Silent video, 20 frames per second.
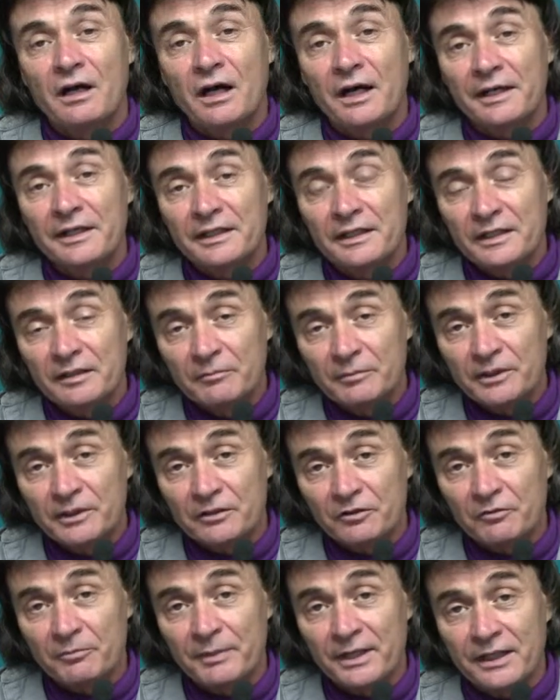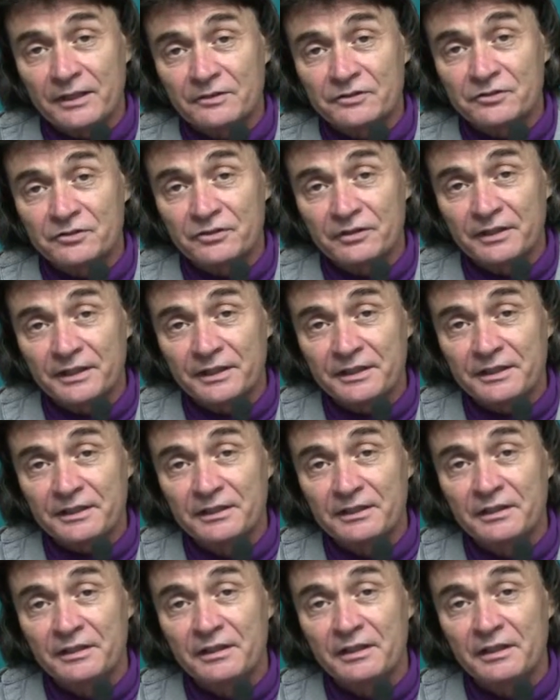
I emailed Matt Slick,